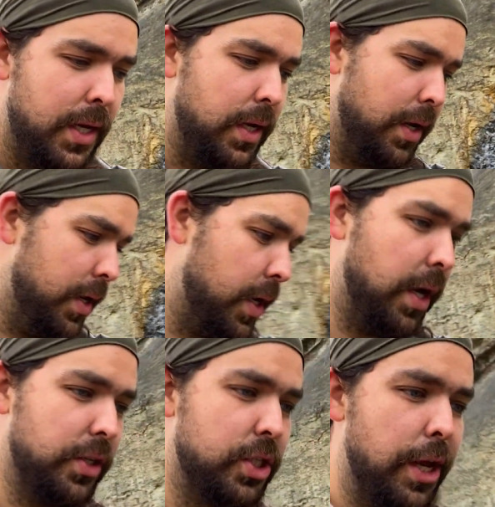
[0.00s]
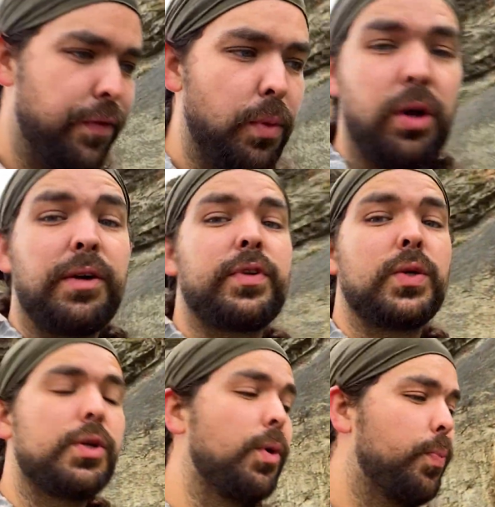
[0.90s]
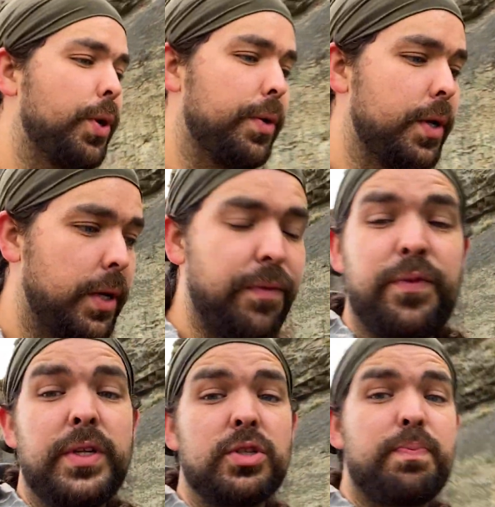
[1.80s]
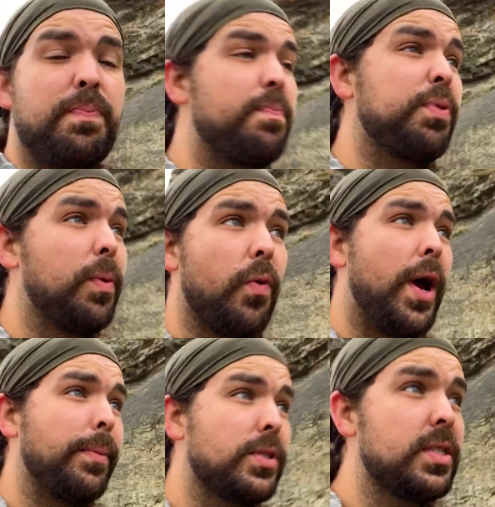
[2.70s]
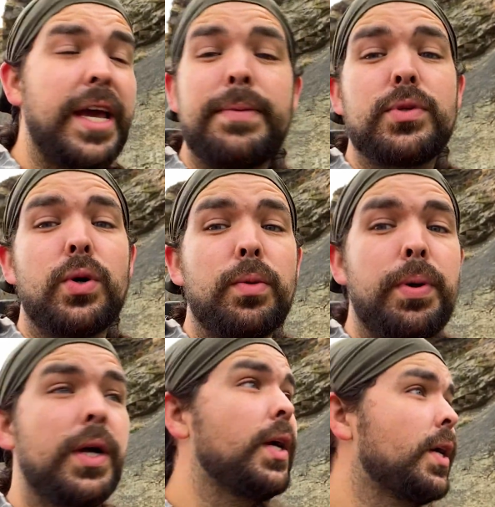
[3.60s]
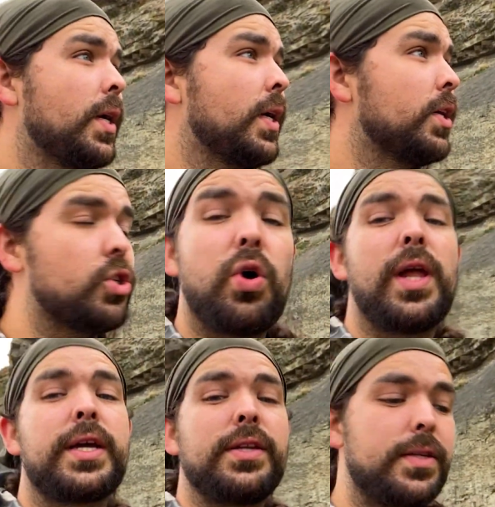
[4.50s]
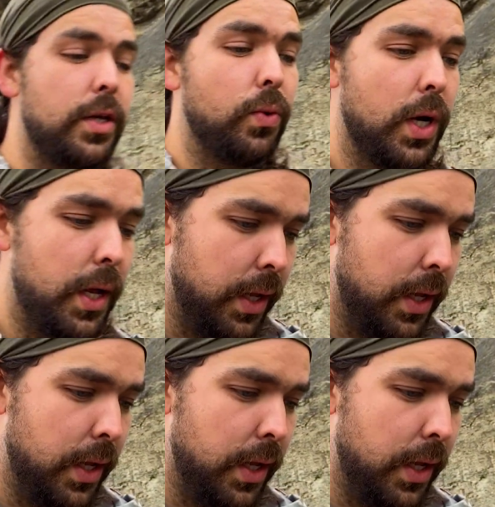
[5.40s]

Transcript: You know, you can't save them all. I've glued them up and everything's bubble wrapped, taped up. That's all I can do.